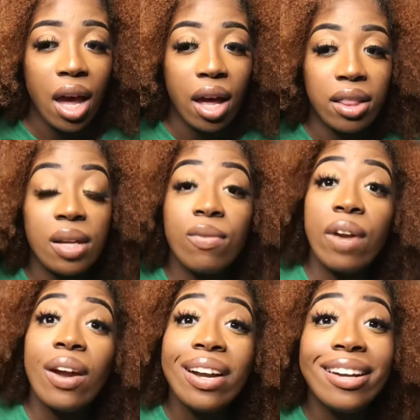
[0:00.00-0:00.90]
The
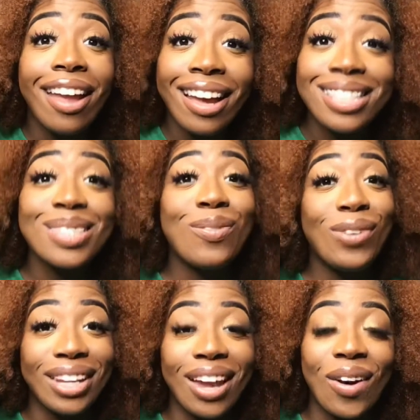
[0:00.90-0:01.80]
very next
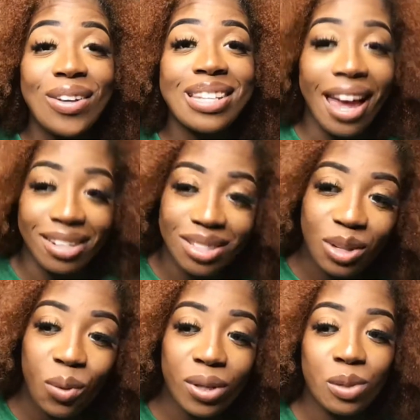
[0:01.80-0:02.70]
video is actually
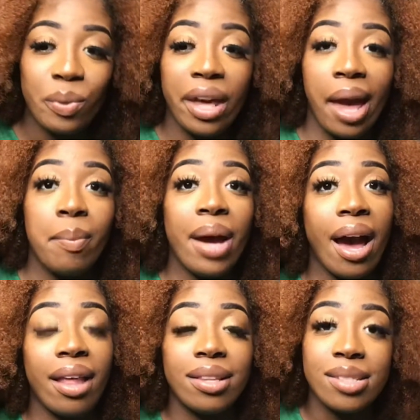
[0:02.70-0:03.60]
going to be a
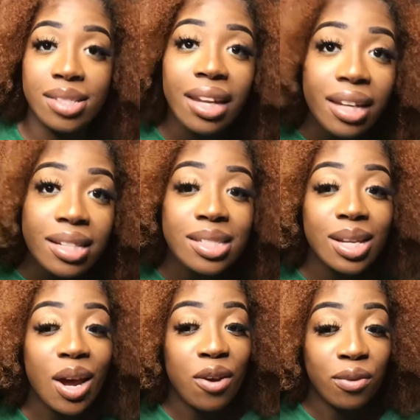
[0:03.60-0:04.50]
behind the scenes
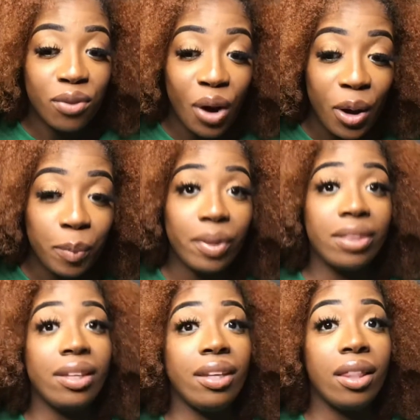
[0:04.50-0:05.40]
from
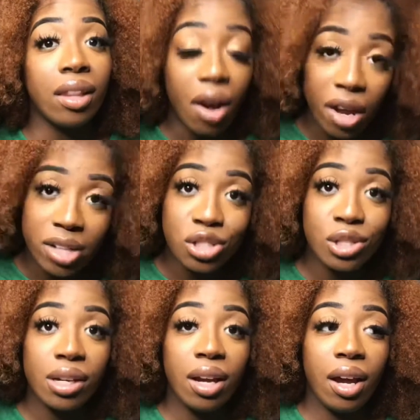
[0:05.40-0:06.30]
the launch
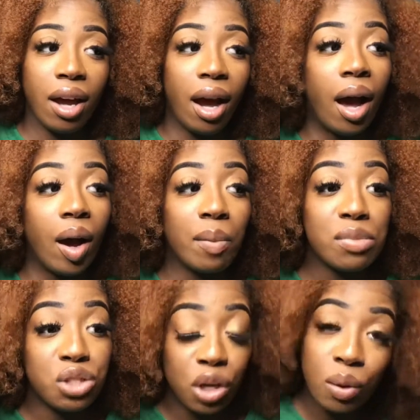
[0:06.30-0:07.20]

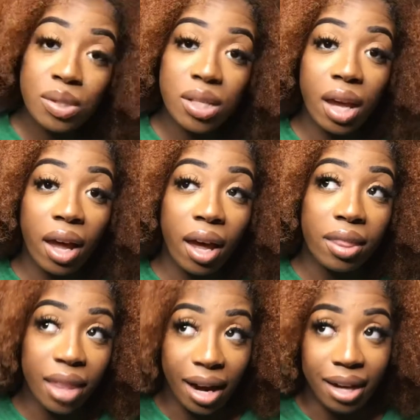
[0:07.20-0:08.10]
shoot
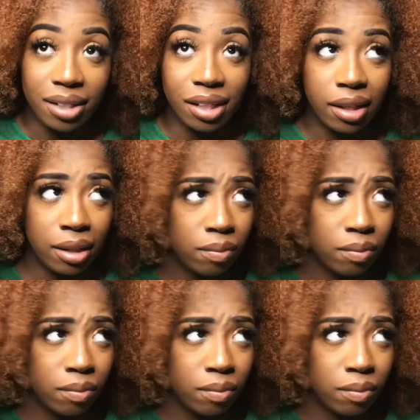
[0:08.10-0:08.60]
that I did